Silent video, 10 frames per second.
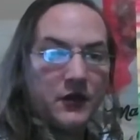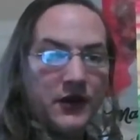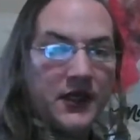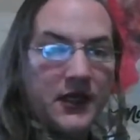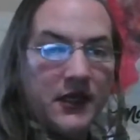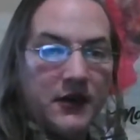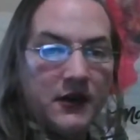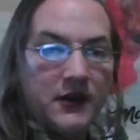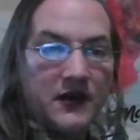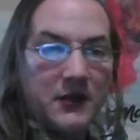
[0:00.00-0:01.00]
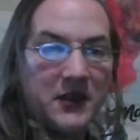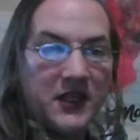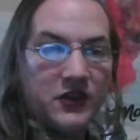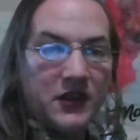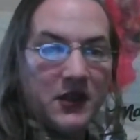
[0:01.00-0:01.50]
quick here is I'm
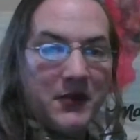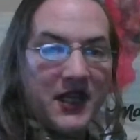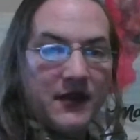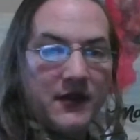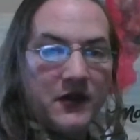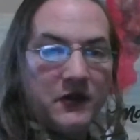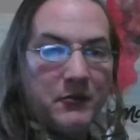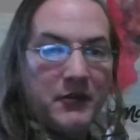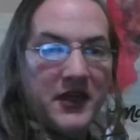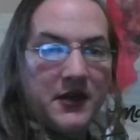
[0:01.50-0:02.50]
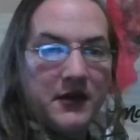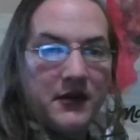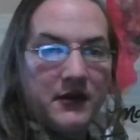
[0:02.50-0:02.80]
actually going to make this bigger.